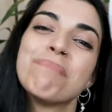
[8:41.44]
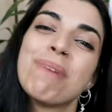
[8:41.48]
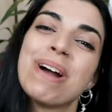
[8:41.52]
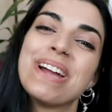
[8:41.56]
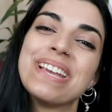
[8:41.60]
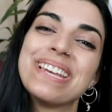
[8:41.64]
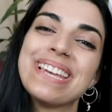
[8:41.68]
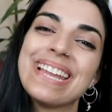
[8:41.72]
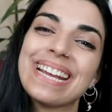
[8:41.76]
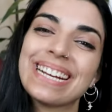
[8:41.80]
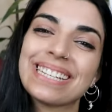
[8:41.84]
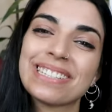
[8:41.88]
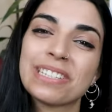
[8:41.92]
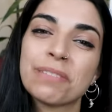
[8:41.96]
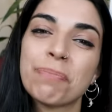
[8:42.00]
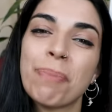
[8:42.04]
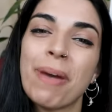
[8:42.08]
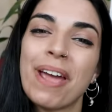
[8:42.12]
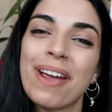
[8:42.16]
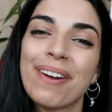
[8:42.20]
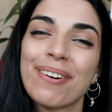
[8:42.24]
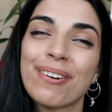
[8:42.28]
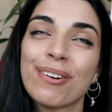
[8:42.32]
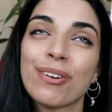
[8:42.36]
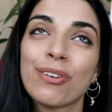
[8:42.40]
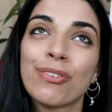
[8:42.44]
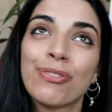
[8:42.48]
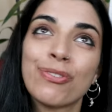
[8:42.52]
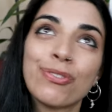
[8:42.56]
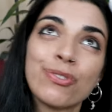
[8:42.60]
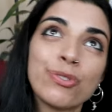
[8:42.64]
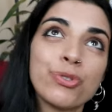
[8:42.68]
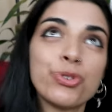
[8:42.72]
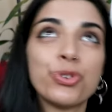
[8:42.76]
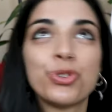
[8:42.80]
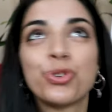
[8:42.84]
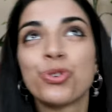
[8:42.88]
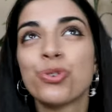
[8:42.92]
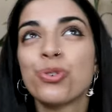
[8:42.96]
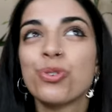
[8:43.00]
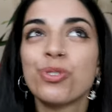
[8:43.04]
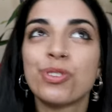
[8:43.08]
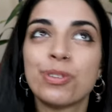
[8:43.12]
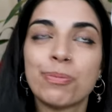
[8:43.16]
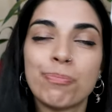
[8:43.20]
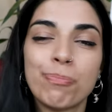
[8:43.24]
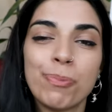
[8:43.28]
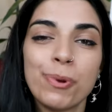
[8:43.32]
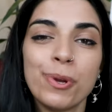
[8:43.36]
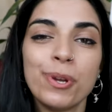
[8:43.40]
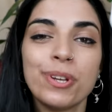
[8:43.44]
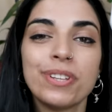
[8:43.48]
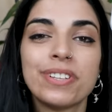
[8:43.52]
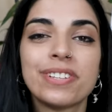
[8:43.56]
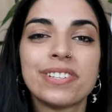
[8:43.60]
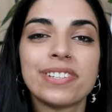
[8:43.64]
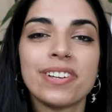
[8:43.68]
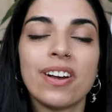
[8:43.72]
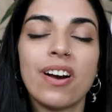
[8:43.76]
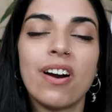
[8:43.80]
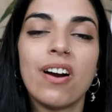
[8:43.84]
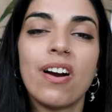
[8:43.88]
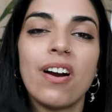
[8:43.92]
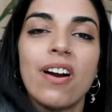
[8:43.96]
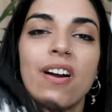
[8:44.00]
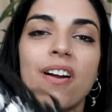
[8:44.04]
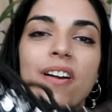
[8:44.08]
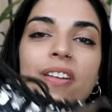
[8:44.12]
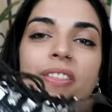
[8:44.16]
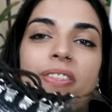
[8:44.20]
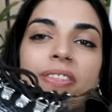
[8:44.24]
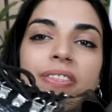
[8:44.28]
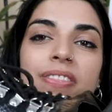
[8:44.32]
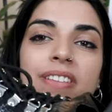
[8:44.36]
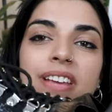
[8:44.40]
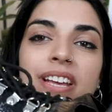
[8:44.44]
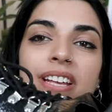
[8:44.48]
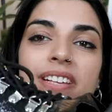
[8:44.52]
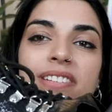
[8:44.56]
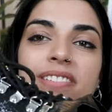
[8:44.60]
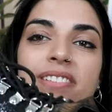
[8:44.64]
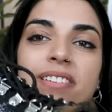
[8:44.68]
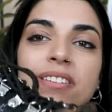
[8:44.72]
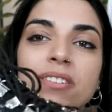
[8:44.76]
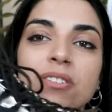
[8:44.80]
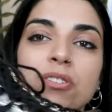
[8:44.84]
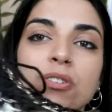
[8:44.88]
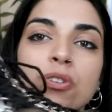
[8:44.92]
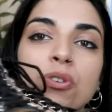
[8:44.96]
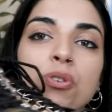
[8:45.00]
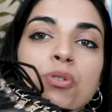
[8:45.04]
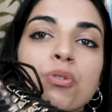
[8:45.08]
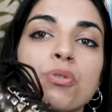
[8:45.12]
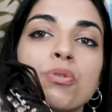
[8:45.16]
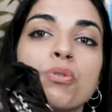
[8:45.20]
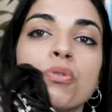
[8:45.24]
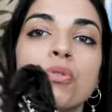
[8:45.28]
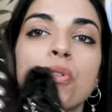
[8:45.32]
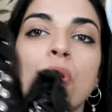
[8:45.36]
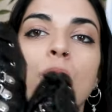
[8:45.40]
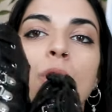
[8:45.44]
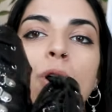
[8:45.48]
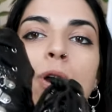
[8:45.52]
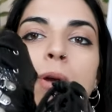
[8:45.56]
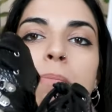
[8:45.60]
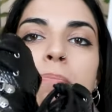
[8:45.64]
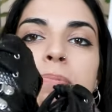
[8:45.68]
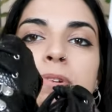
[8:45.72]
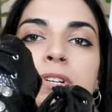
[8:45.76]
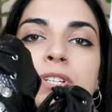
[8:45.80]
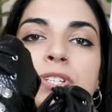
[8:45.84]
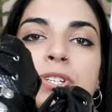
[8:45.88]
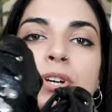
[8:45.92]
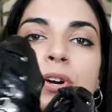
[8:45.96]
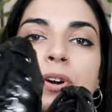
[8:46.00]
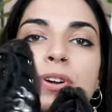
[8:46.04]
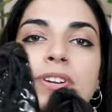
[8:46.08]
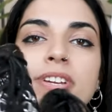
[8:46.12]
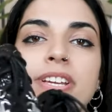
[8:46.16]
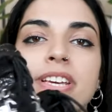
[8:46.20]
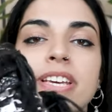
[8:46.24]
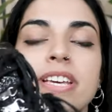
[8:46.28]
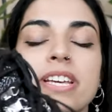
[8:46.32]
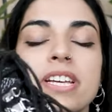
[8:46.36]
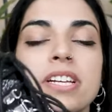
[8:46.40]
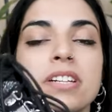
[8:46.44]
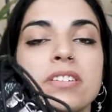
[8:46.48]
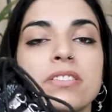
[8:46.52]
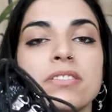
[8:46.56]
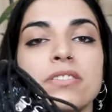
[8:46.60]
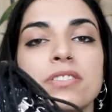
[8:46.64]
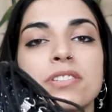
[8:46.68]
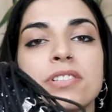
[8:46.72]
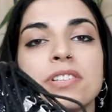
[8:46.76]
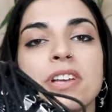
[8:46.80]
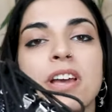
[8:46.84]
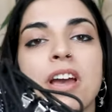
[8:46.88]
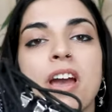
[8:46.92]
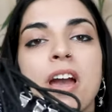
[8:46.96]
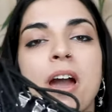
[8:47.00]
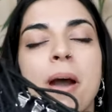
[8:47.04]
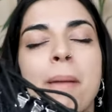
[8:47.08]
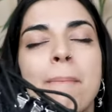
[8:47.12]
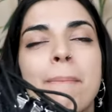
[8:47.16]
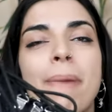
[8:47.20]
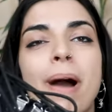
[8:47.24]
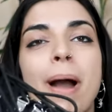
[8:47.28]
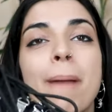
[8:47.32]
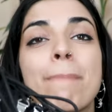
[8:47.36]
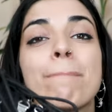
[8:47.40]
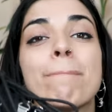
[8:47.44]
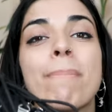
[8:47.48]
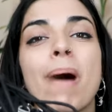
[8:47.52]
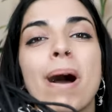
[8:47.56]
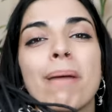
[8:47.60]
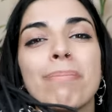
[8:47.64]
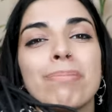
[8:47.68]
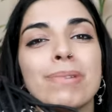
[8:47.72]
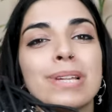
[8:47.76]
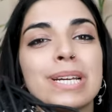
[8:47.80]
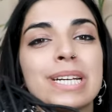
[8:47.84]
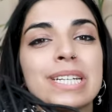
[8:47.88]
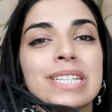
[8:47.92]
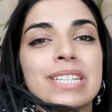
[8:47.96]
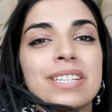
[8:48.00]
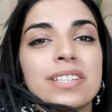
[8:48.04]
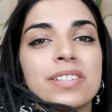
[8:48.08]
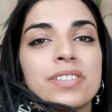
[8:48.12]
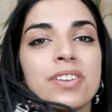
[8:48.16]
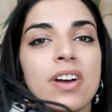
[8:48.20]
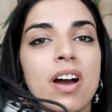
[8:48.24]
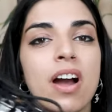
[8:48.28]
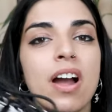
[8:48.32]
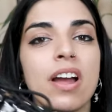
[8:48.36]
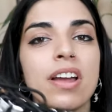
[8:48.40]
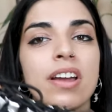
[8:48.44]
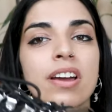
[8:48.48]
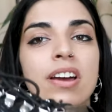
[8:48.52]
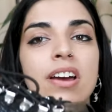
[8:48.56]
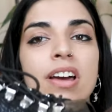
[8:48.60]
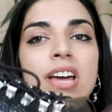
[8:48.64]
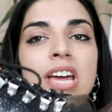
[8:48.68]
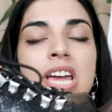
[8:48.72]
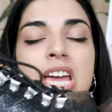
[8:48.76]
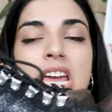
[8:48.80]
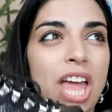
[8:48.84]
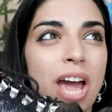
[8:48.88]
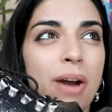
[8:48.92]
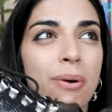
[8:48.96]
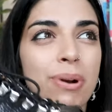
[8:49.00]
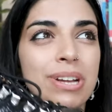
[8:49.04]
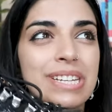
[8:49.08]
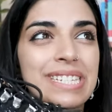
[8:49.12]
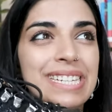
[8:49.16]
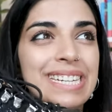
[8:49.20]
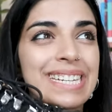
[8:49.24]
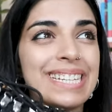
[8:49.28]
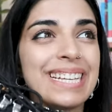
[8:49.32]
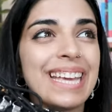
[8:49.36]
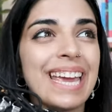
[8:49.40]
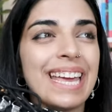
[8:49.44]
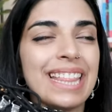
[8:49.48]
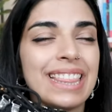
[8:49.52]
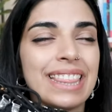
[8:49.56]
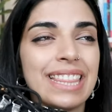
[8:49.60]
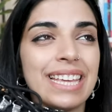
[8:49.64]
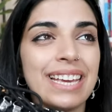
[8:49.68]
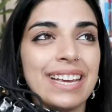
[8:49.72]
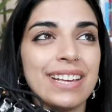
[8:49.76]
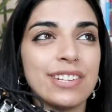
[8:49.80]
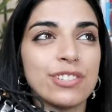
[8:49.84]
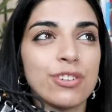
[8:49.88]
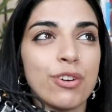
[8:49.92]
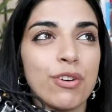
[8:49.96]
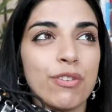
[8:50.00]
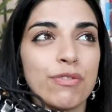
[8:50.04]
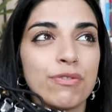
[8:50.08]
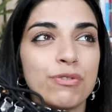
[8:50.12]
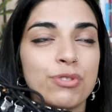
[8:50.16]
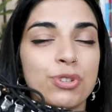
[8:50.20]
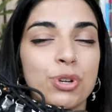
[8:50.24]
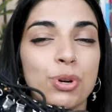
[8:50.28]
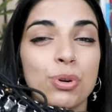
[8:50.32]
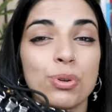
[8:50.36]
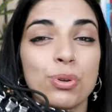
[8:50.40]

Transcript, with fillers: My next pair of shoes boots are these little cool open-toed heels by Public Desire. Now I did get these off